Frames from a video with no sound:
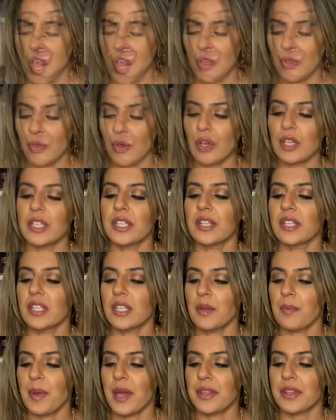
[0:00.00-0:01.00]
The only thing
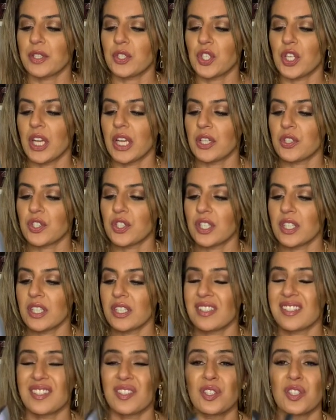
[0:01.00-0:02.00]
about the GHD
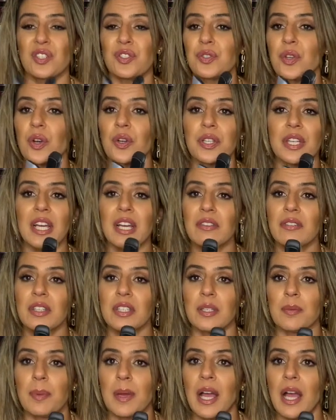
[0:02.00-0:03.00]
is you don't have
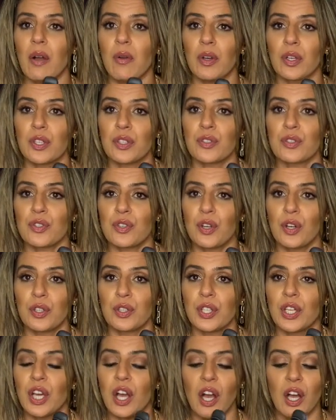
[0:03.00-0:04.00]
any power control.
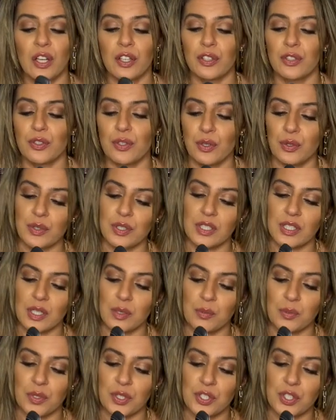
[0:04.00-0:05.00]
You can't control the
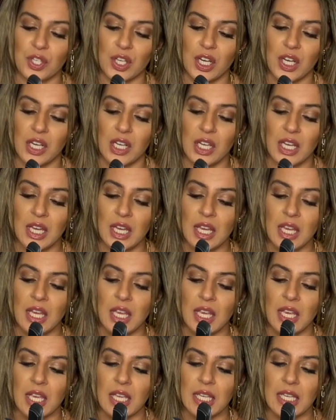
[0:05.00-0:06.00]
temperature.
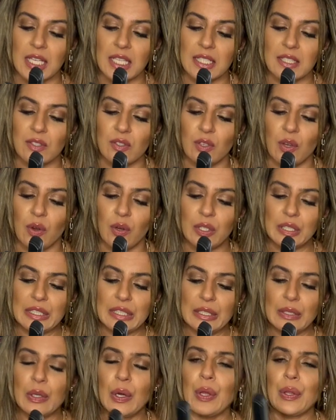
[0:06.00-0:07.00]
It's
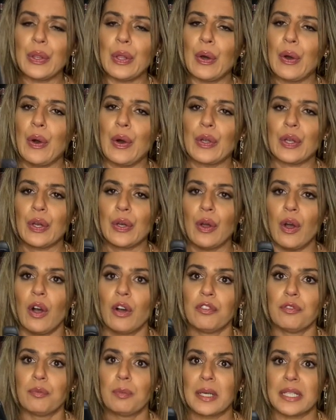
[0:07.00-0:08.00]
only got the on and
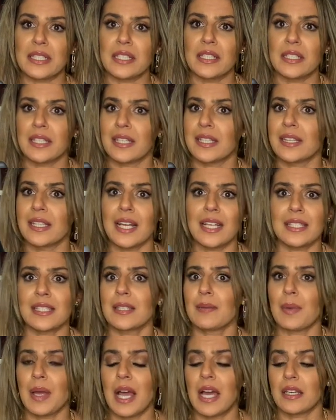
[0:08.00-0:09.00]
off button, and that's
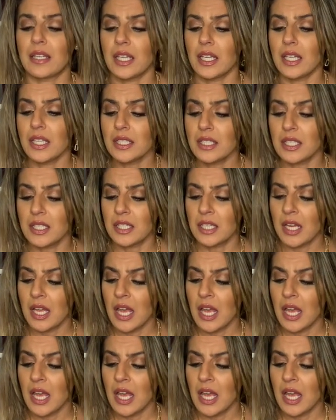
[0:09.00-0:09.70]
about it.